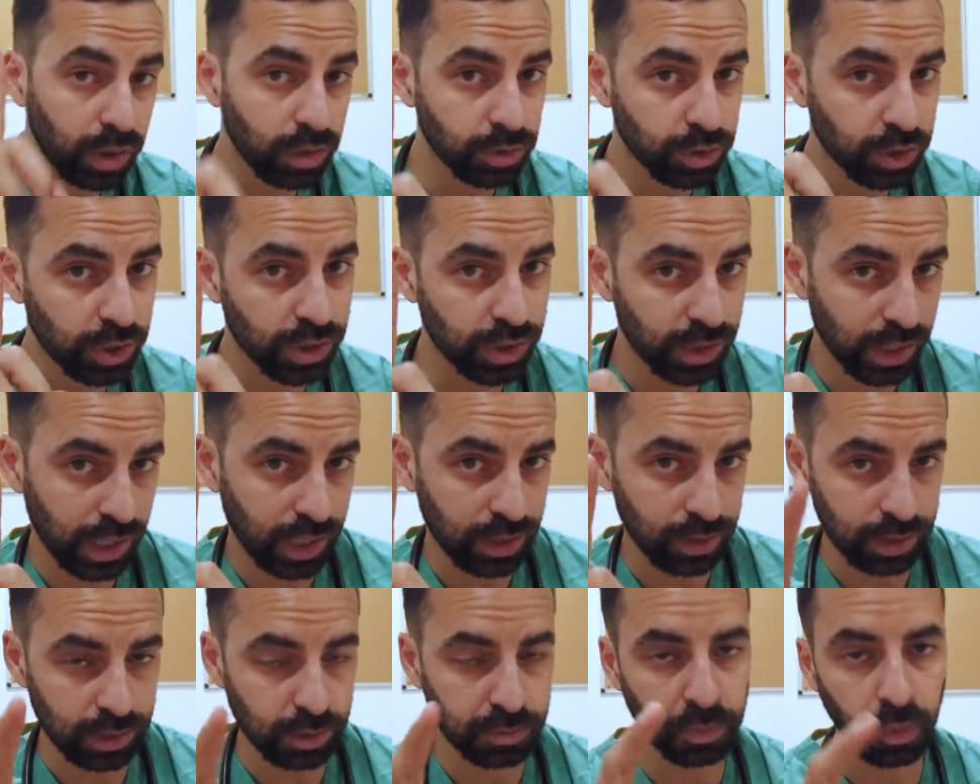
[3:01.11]
I will just
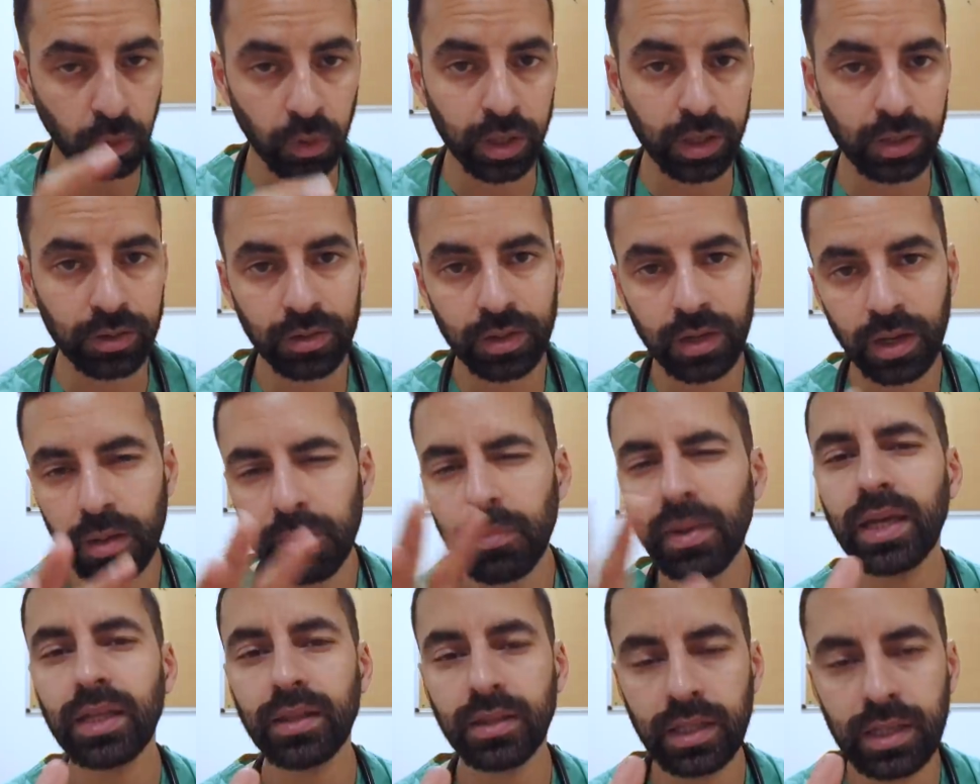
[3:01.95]
say at this point that
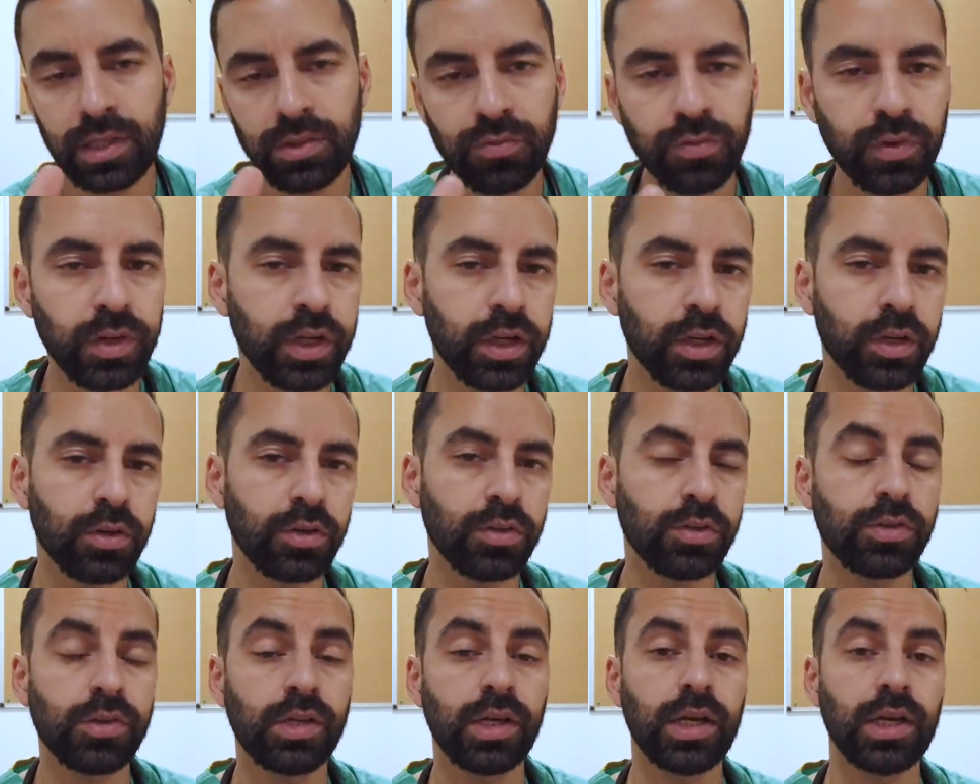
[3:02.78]
I make these
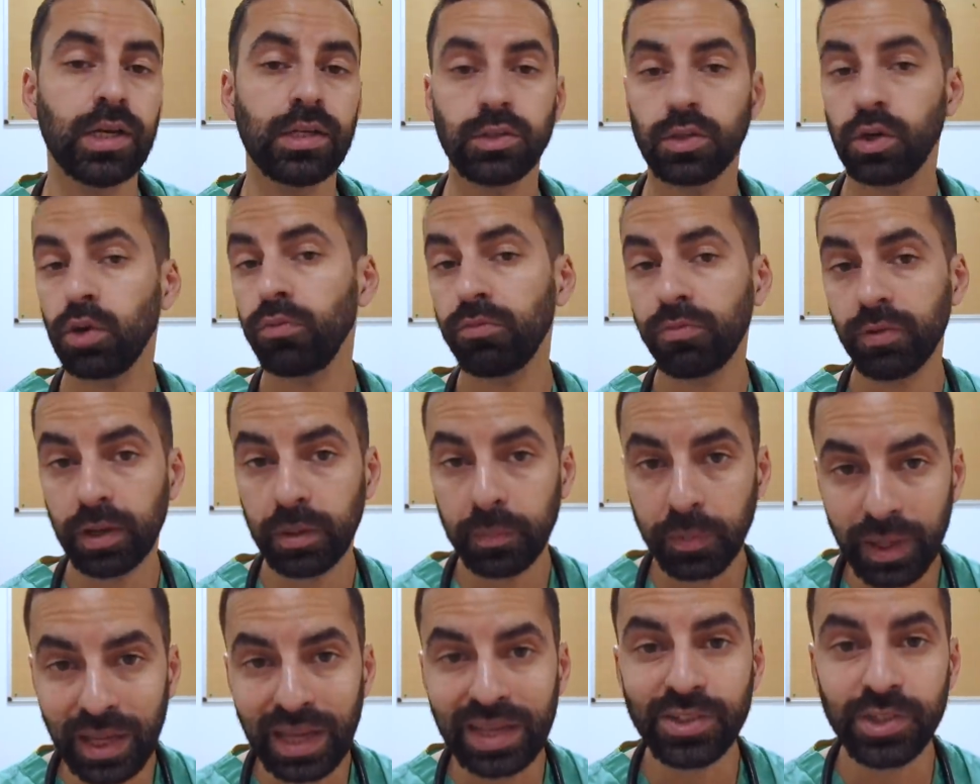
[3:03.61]
videos to
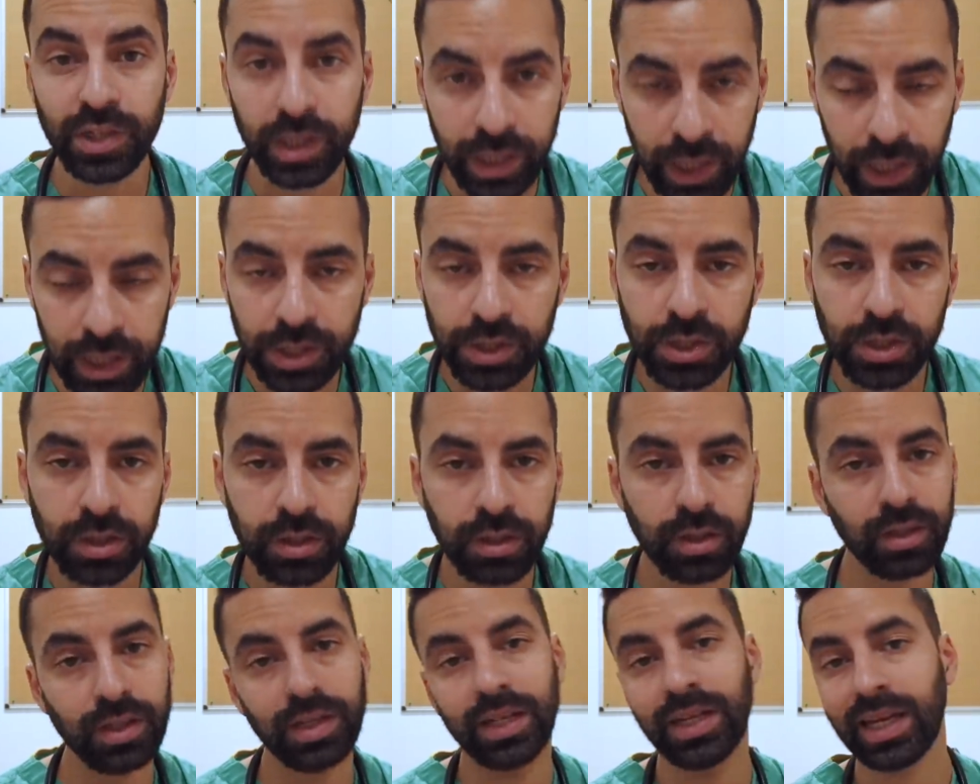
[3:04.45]
hopefully be
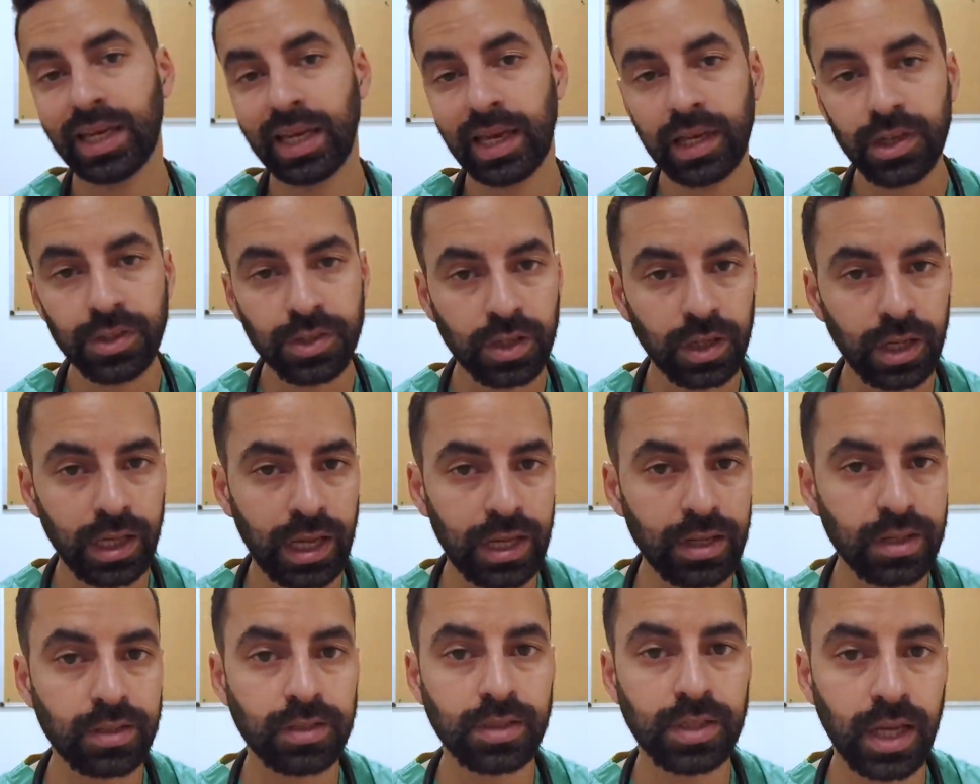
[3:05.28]
educational and
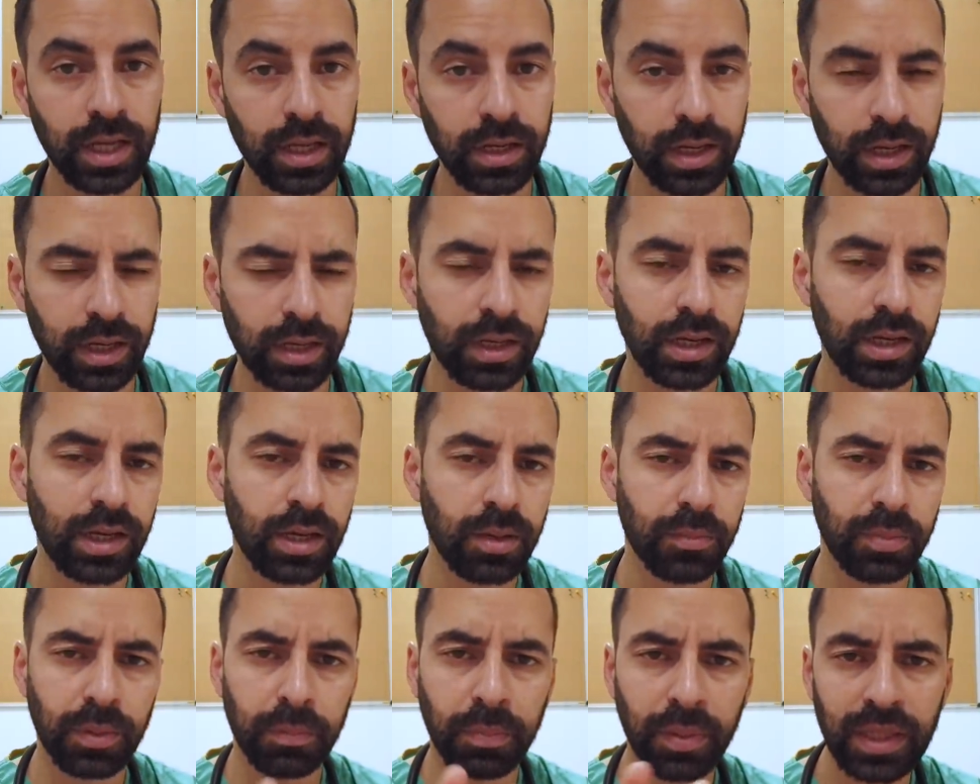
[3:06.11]
occasionally entertaining,
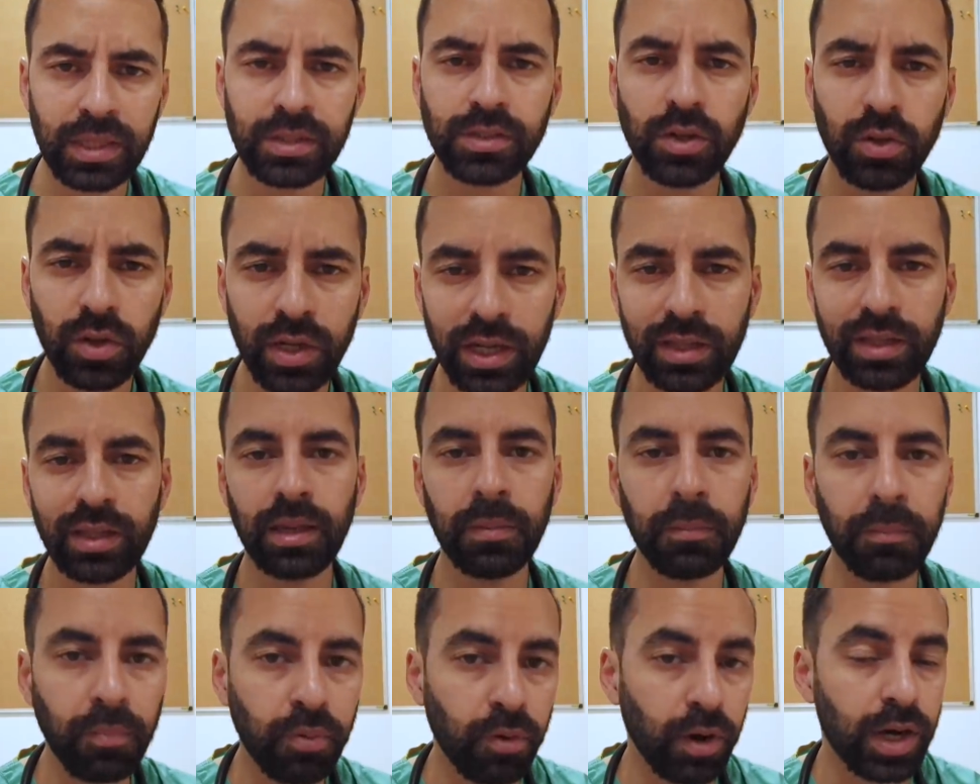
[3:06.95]
but please don't get
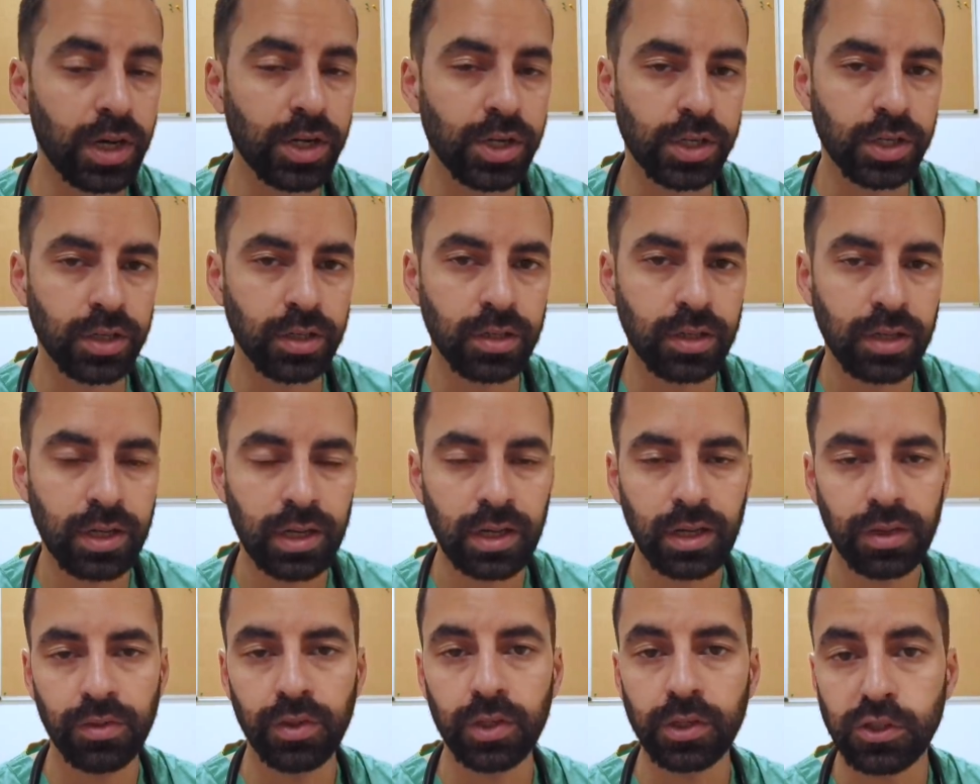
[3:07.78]
the impression
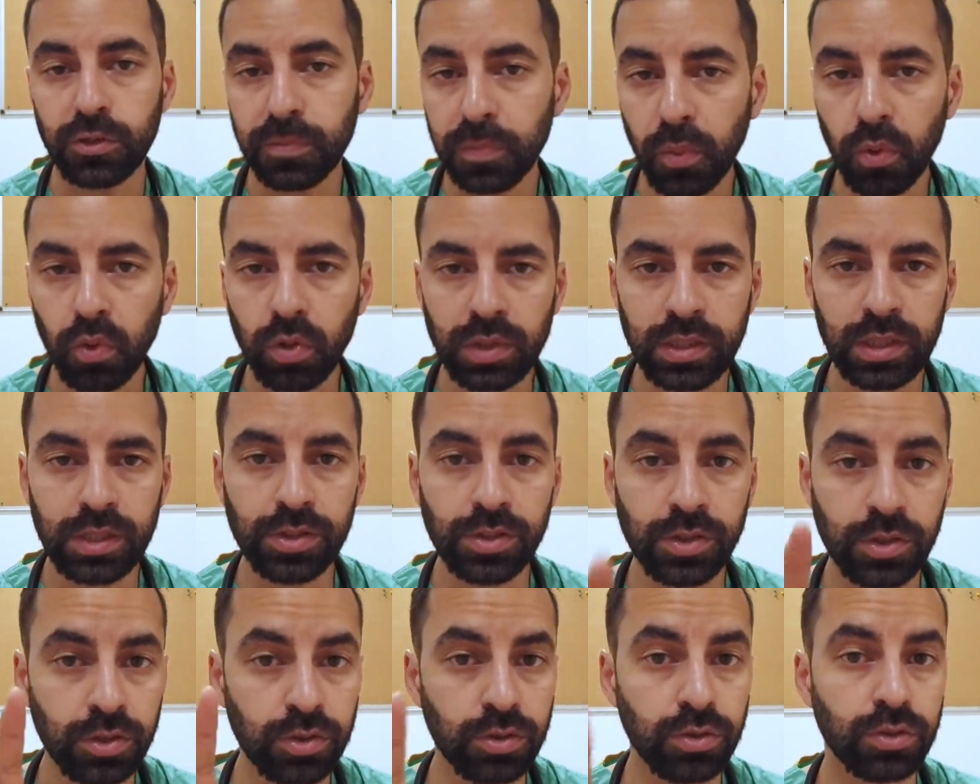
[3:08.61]
that sport
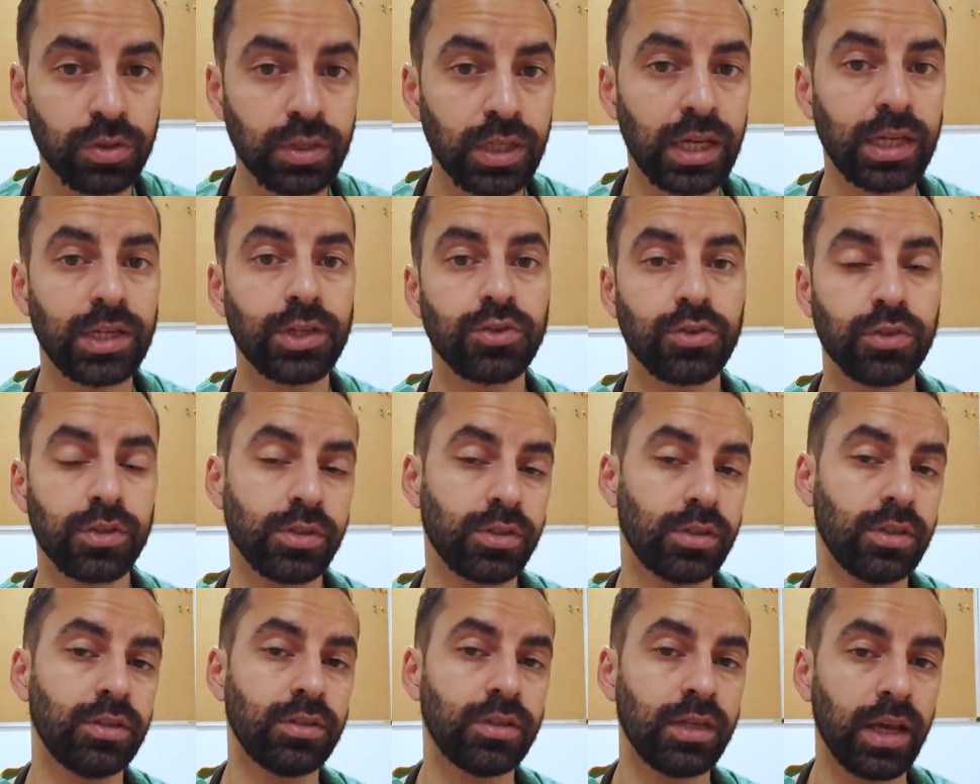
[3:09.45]
is too
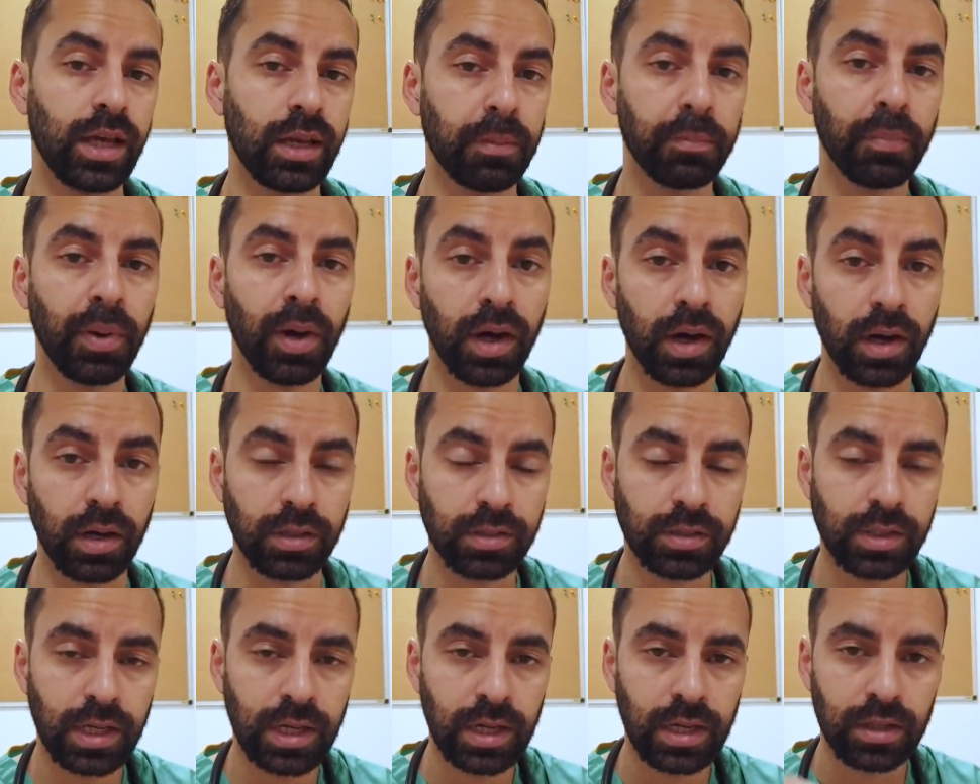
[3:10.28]
dangerous to take
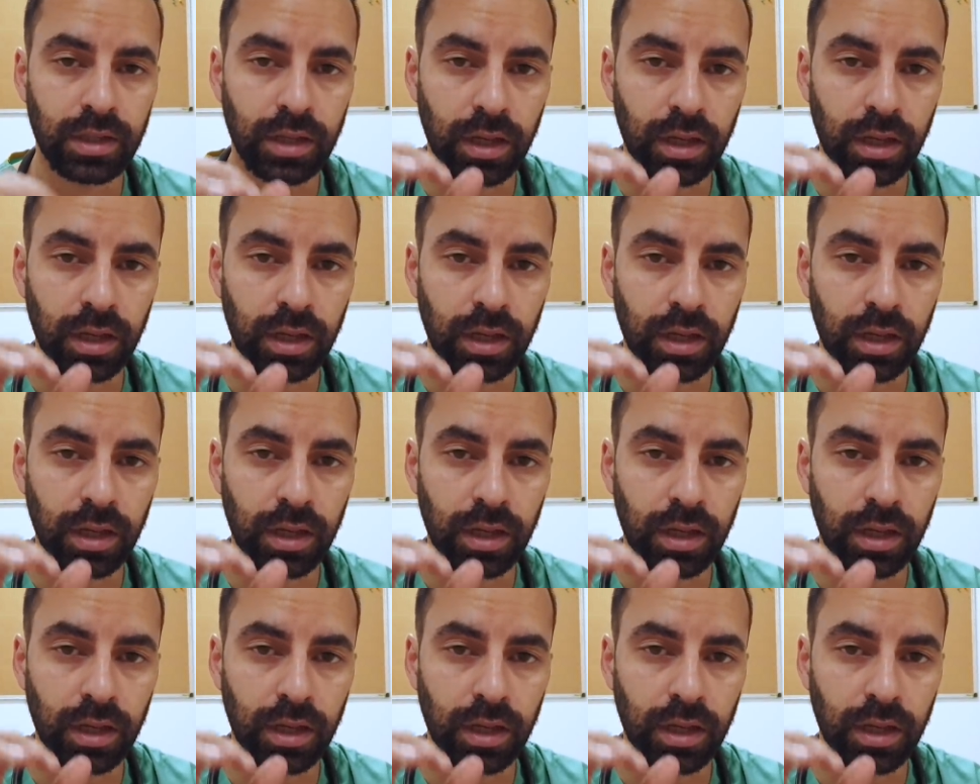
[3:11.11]
part.